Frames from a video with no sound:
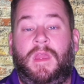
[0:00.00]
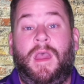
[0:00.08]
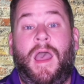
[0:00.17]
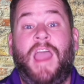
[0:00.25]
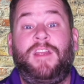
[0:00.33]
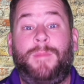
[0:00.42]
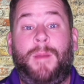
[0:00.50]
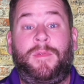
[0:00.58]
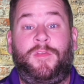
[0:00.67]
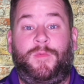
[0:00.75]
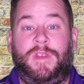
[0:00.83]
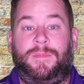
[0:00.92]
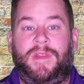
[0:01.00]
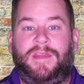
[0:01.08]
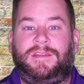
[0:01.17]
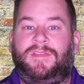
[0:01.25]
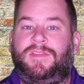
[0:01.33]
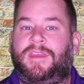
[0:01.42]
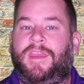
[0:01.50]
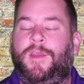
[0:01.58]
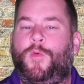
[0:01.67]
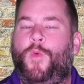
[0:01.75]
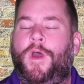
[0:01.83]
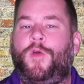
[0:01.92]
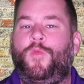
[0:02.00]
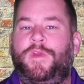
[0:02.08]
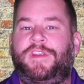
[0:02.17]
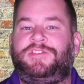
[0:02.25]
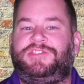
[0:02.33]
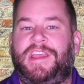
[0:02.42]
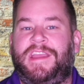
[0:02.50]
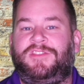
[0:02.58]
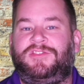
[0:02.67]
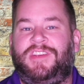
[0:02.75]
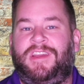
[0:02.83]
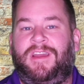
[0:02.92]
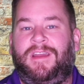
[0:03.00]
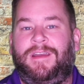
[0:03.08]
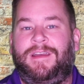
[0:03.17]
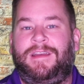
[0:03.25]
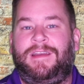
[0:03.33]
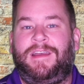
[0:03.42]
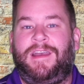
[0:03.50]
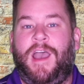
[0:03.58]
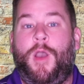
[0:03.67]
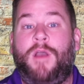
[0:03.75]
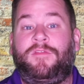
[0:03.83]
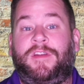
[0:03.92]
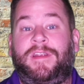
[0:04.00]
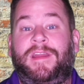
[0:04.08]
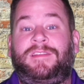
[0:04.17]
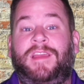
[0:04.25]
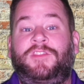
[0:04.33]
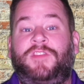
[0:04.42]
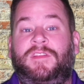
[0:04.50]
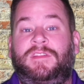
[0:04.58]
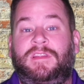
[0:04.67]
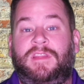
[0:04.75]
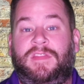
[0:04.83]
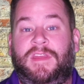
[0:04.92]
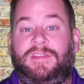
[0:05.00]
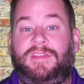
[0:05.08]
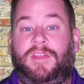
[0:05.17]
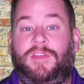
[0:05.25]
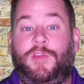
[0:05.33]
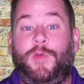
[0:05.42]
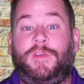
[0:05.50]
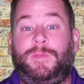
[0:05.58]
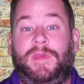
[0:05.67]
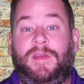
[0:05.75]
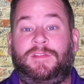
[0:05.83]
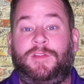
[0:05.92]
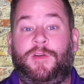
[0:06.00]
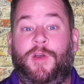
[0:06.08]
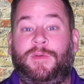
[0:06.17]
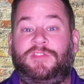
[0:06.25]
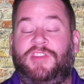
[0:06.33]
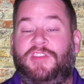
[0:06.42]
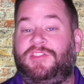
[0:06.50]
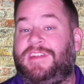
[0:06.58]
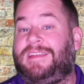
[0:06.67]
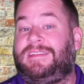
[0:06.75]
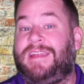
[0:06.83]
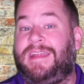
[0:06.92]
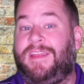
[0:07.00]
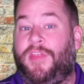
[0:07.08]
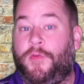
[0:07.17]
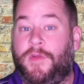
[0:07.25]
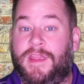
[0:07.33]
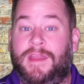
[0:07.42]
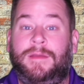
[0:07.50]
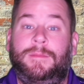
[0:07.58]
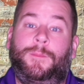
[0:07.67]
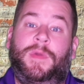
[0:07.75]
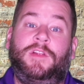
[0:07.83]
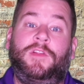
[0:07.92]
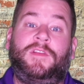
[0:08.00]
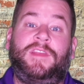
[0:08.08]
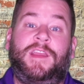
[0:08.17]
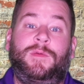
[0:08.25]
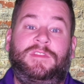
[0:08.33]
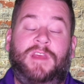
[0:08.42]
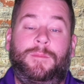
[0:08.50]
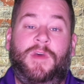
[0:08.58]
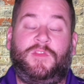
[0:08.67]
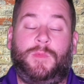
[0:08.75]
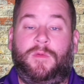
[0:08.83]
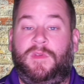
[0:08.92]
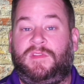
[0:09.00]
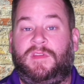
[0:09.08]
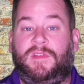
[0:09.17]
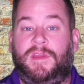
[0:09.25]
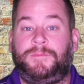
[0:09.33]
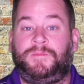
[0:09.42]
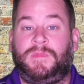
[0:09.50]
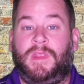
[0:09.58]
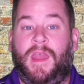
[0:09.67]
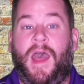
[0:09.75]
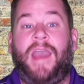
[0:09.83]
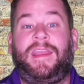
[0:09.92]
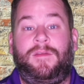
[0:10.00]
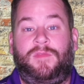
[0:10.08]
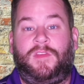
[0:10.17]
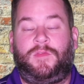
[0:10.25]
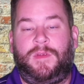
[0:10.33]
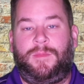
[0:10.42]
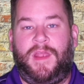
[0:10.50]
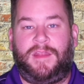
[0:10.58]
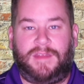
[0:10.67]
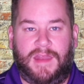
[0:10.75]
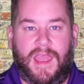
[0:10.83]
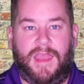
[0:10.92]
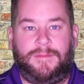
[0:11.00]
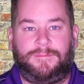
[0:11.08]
I remember the rebrand and thinking, what a weird change. However, it's interesting to think that the USPS logo was changed in 1993, but it looks like it was done much more recently. I give this rebrand an A.